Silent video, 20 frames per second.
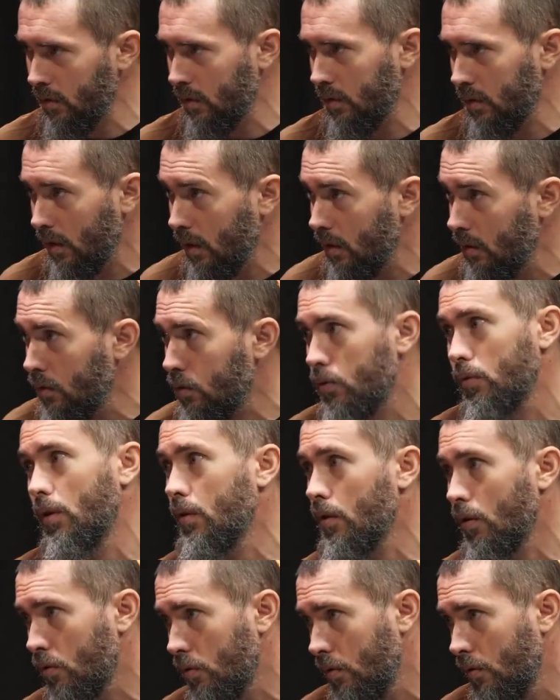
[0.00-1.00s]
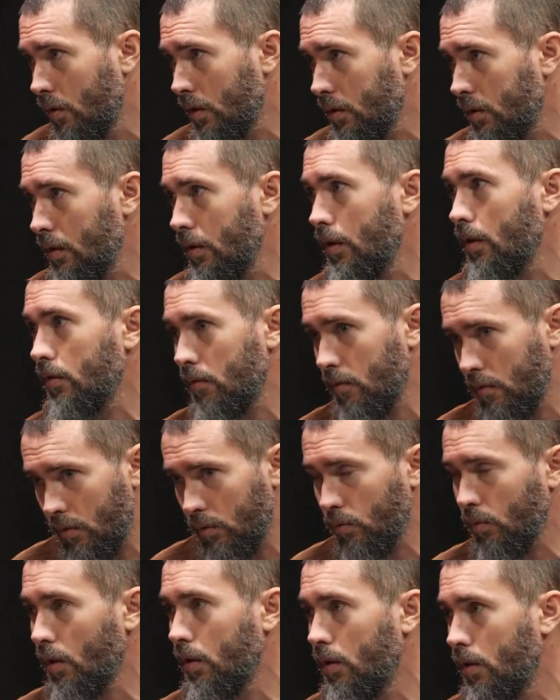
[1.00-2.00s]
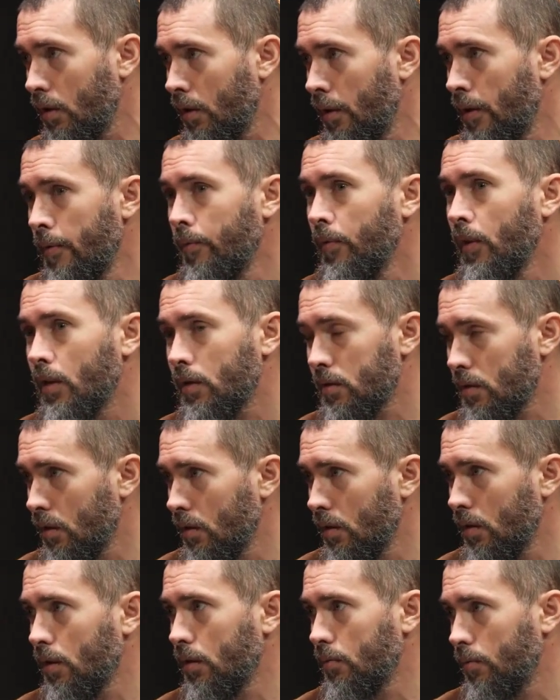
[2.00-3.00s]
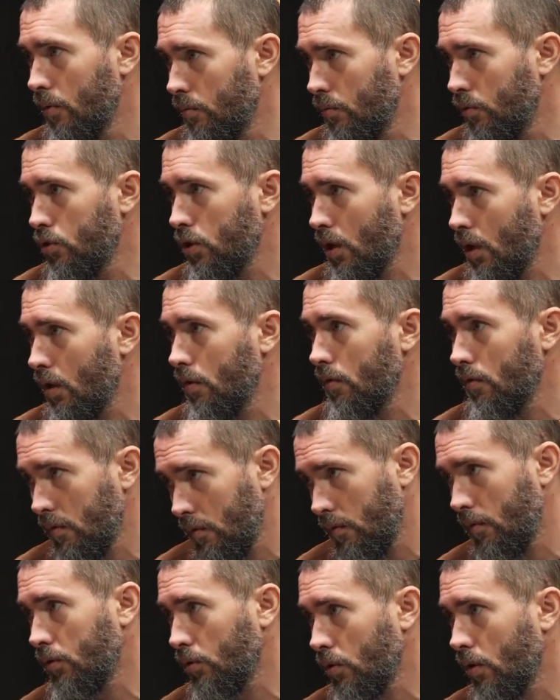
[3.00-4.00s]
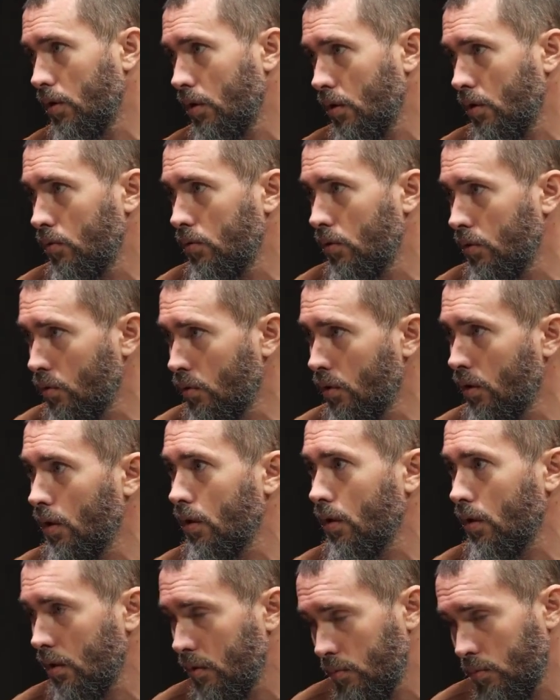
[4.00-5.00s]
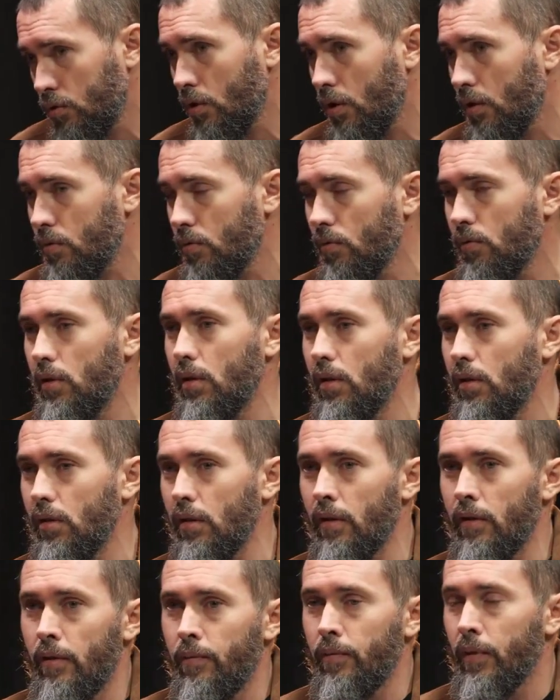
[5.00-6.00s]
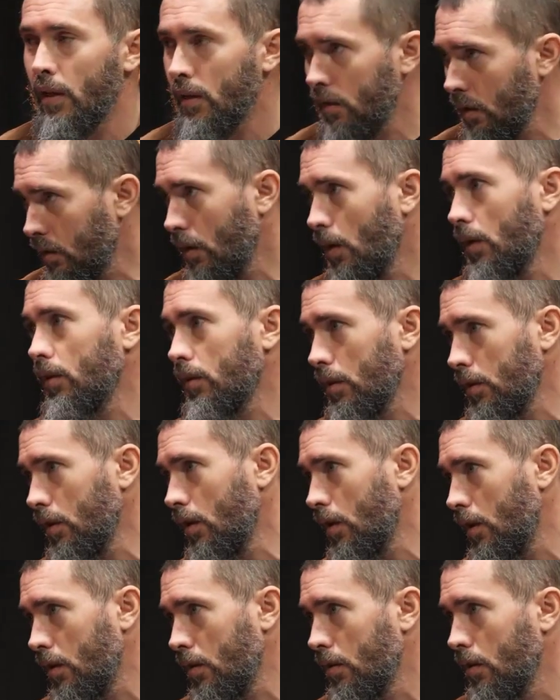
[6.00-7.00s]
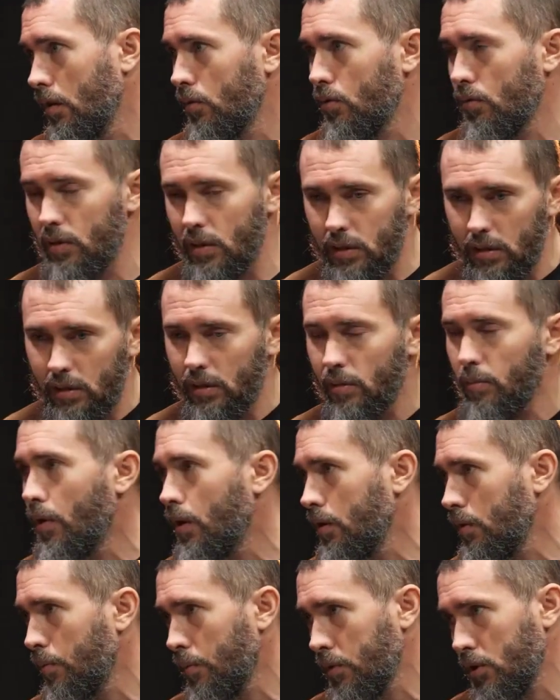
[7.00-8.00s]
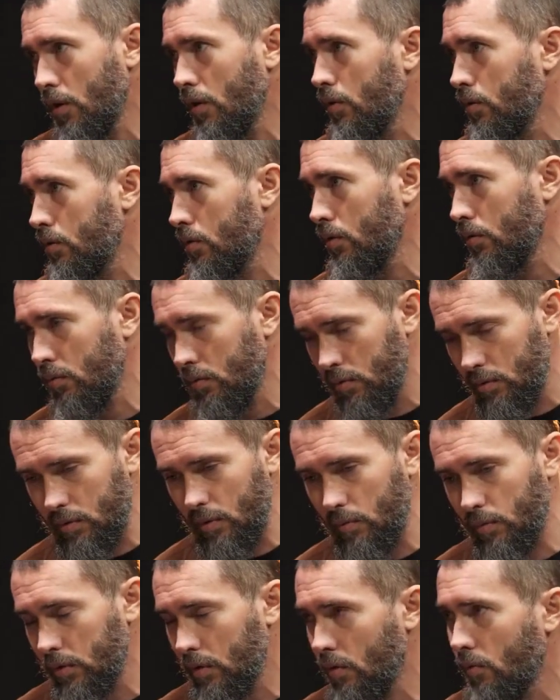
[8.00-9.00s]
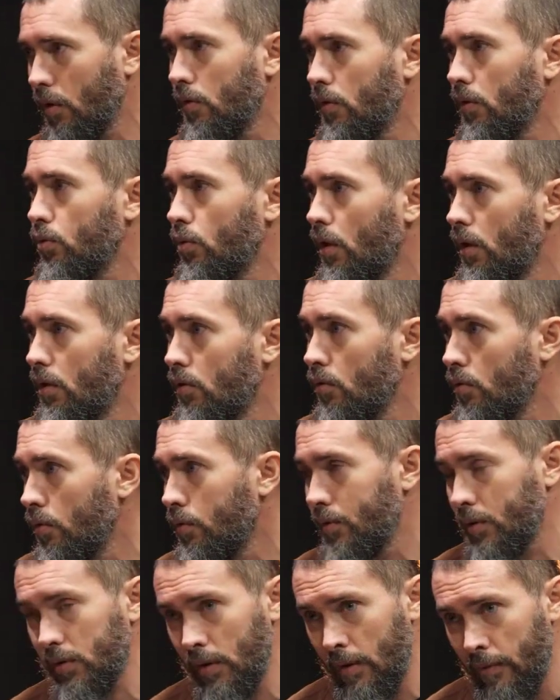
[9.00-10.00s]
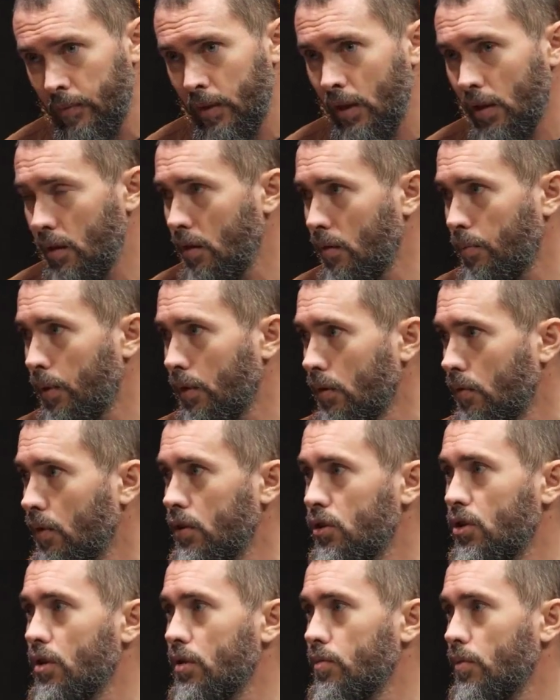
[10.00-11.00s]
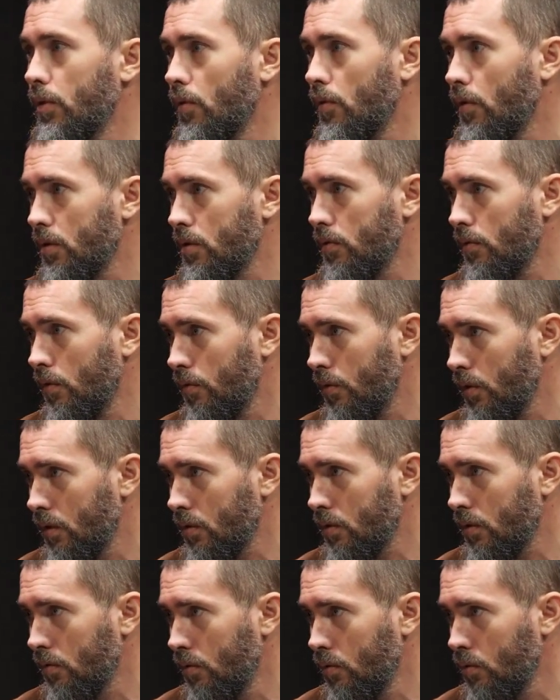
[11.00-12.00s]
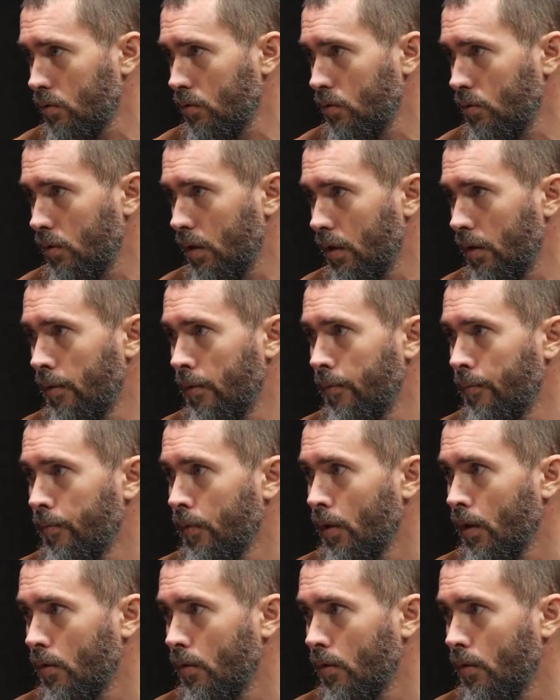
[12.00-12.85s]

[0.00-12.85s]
please come here as a university in virtual halls, virtual classrooms, teaching a student. And so on, and so on. That is, if you are a bank, please. That is, I open a virtual office and sell my financial services through